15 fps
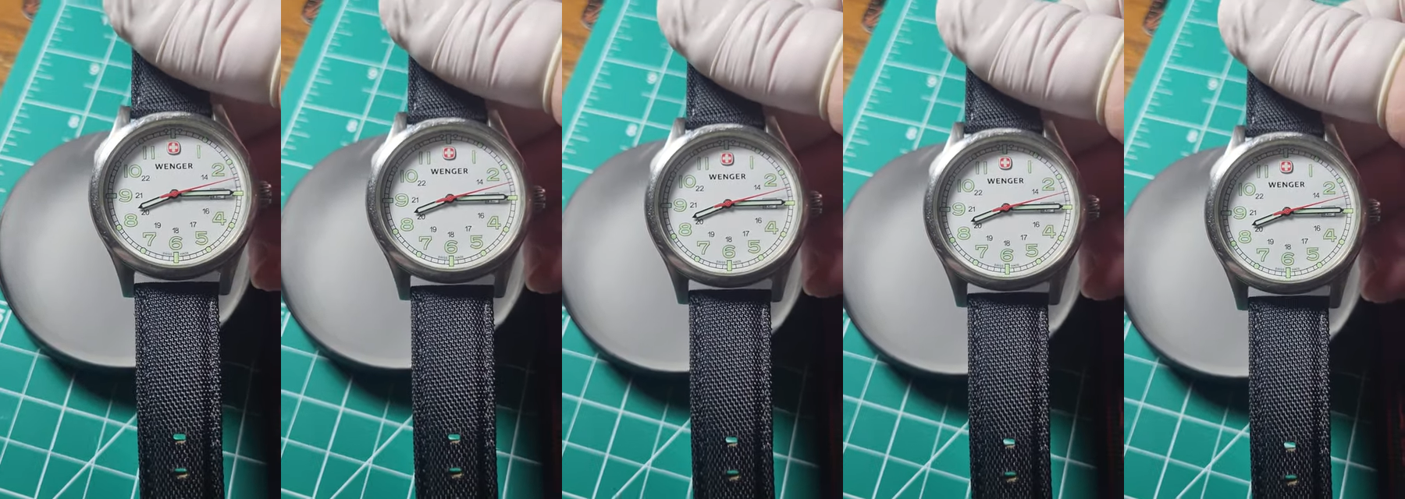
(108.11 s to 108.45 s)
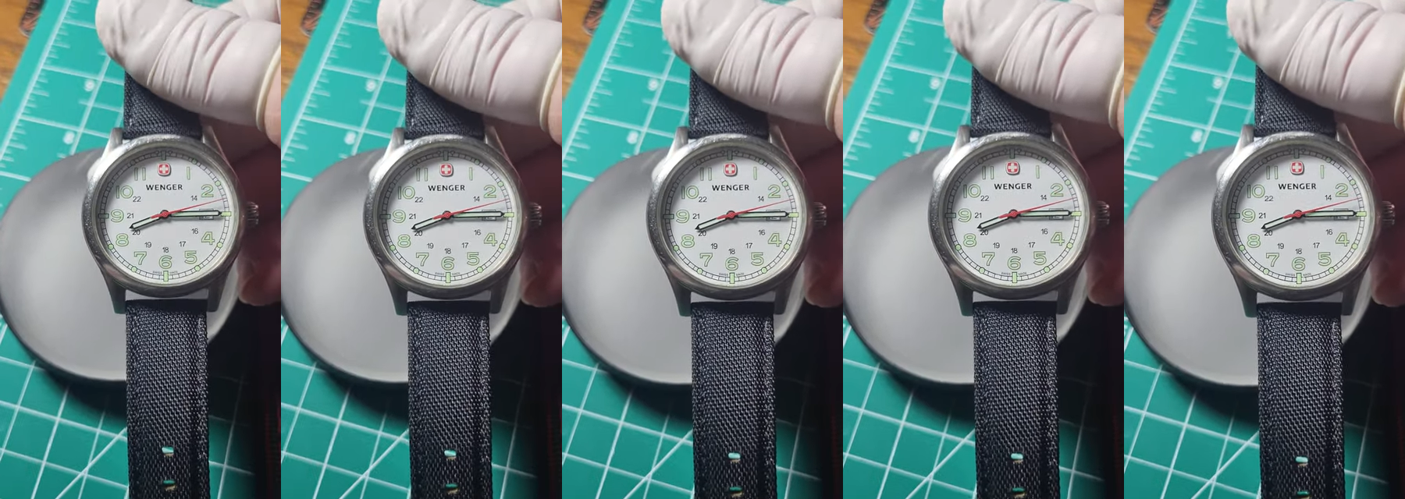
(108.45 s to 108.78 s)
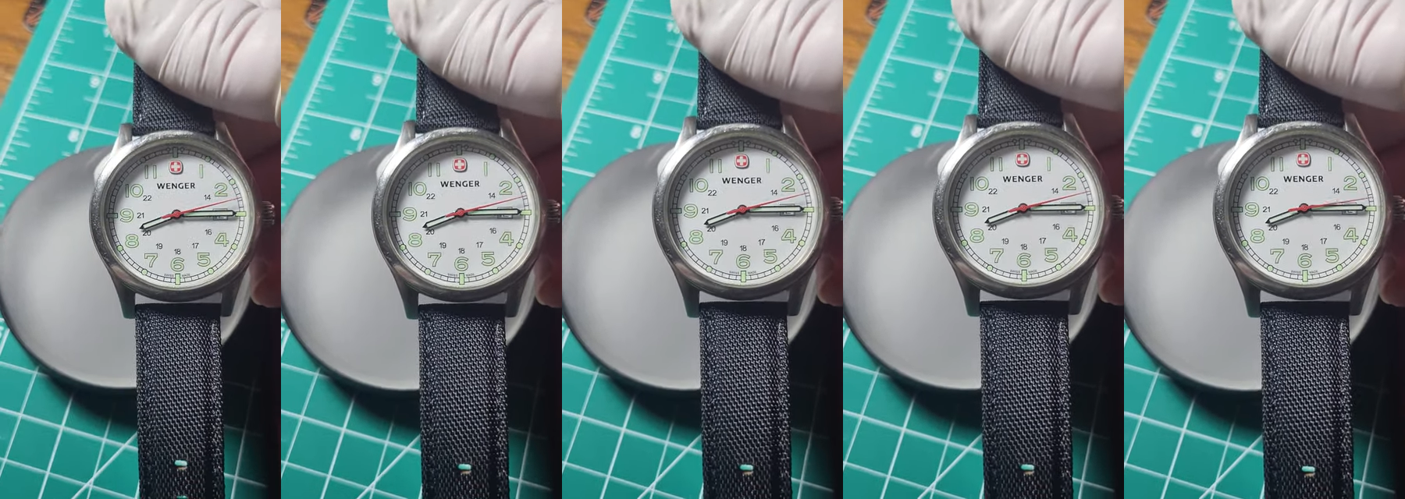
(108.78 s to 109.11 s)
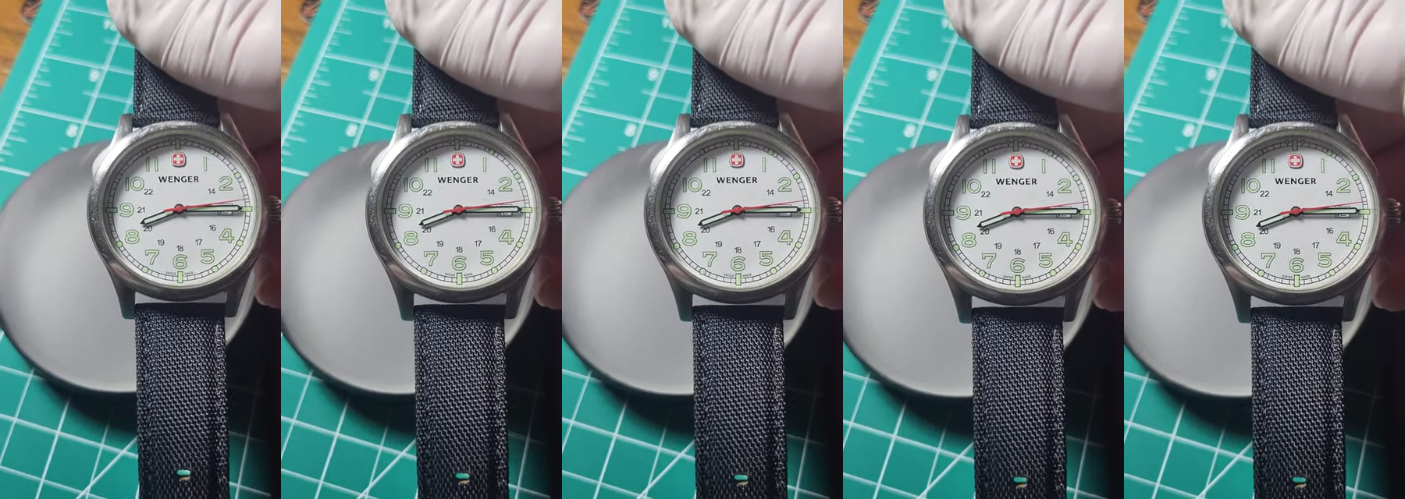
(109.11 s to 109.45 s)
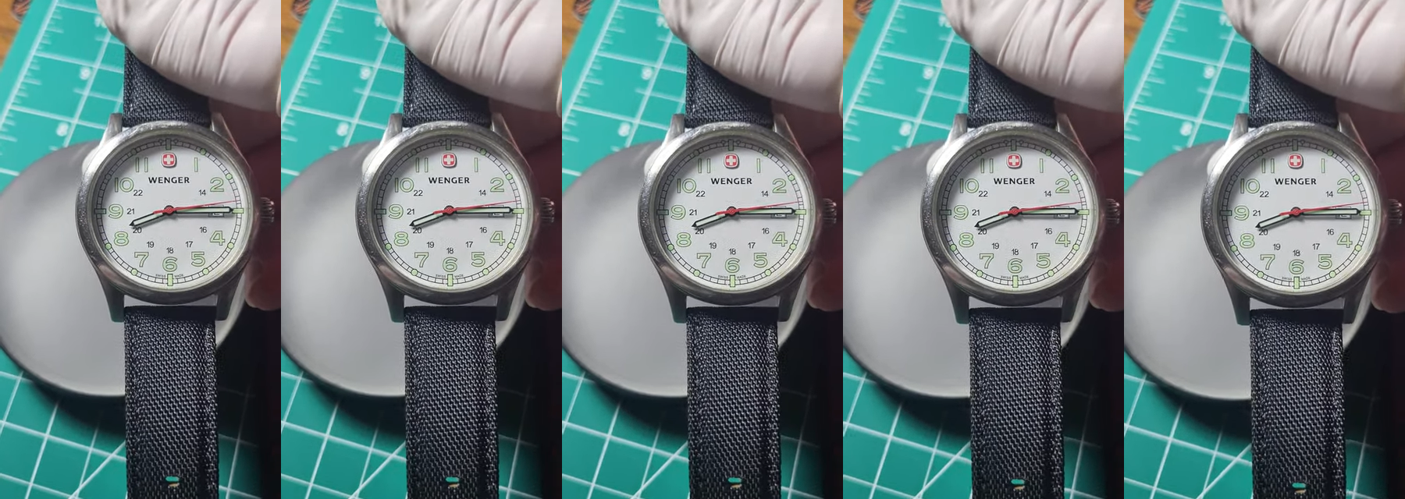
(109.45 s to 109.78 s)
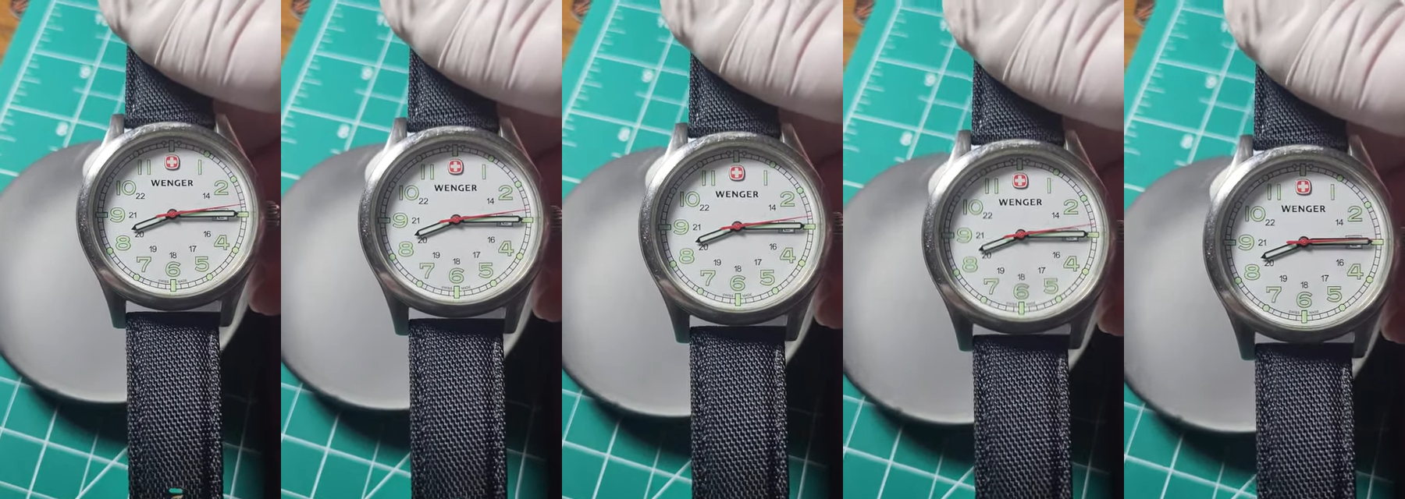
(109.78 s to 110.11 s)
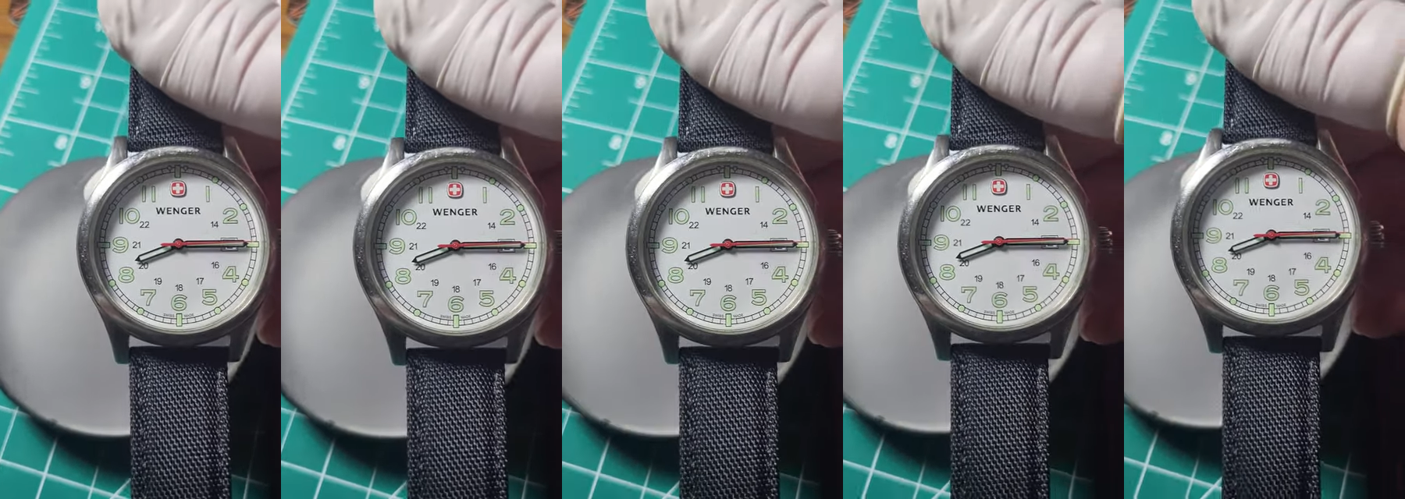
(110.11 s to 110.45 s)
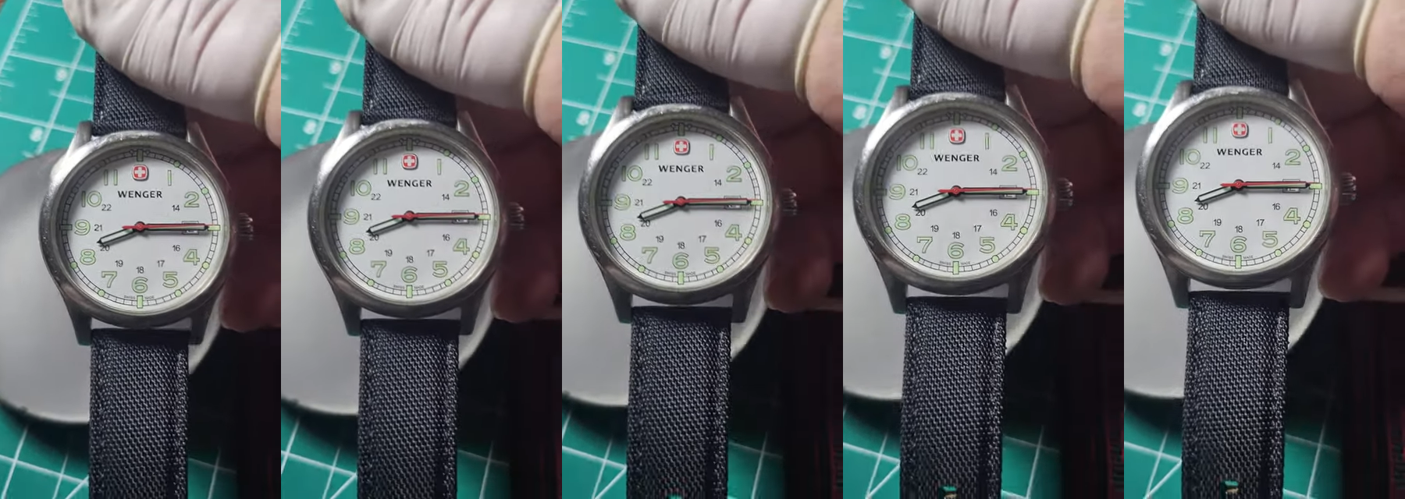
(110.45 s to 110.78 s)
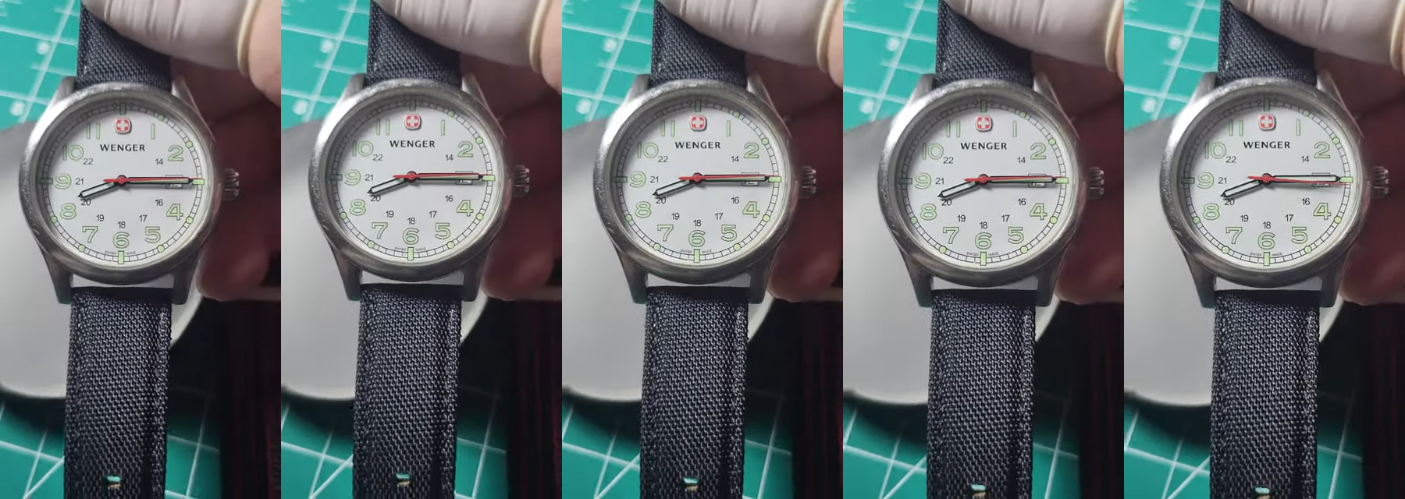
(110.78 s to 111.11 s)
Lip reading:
(no speaker visible)